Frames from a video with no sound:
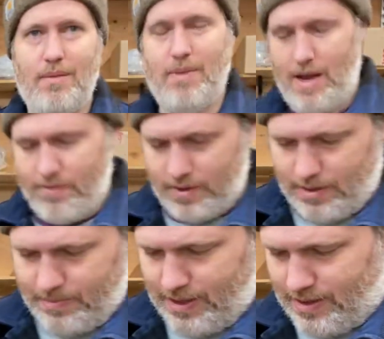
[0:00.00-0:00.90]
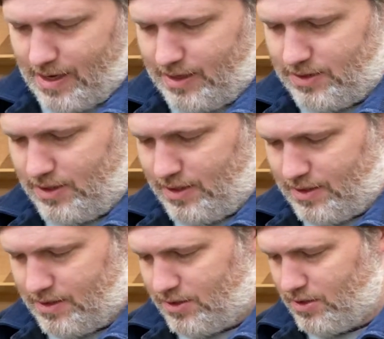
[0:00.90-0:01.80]
up not really being that easy.
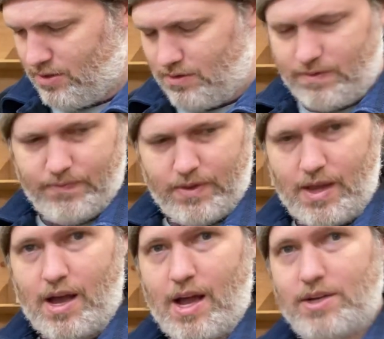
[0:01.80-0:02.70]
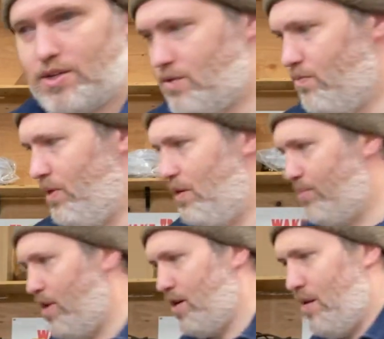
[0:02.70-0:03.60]
So I just
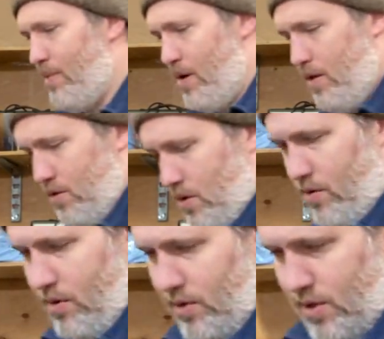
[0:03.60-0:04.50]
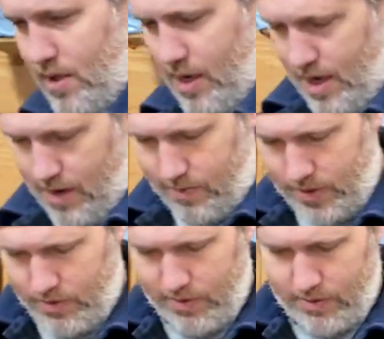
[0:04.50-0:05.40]
plugged up all those holes, and now we
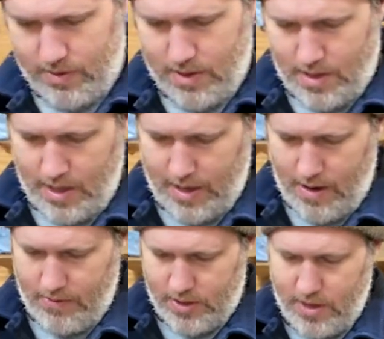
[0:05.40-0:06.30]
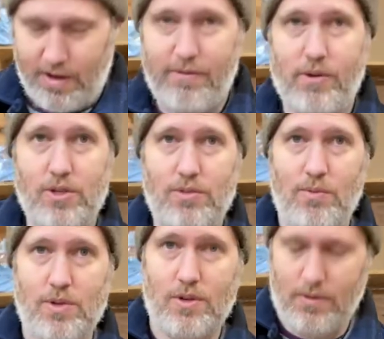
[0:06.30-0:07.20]
drilled and countersunk for just
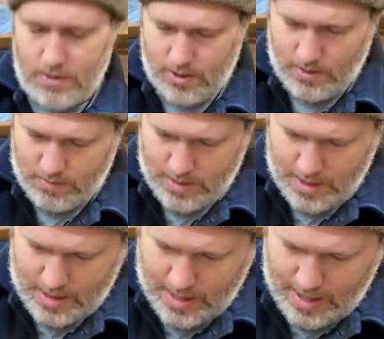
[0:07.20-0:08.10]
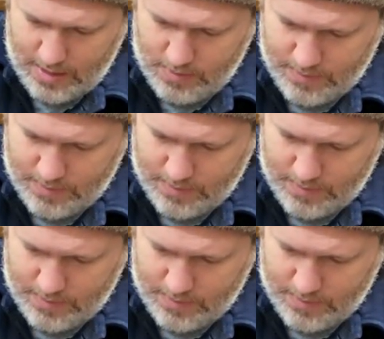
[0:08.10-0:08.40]
wood screws. So now